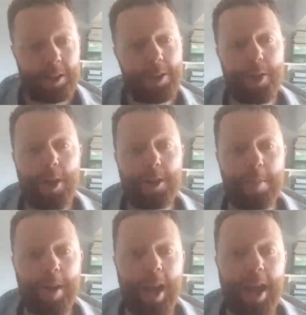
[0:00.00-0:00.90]
Decided
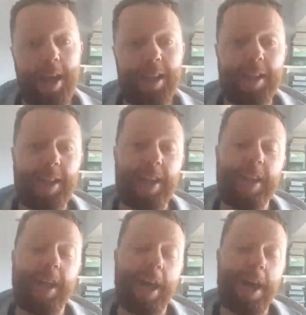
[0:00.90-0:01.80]
to play
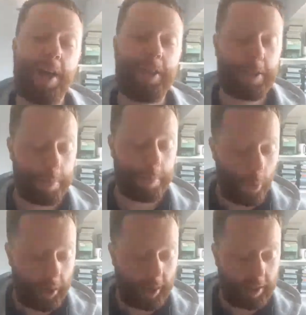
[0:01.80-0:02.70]
it this
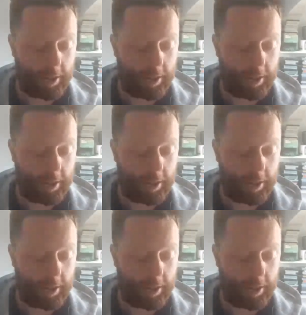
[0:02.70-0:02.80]
morning.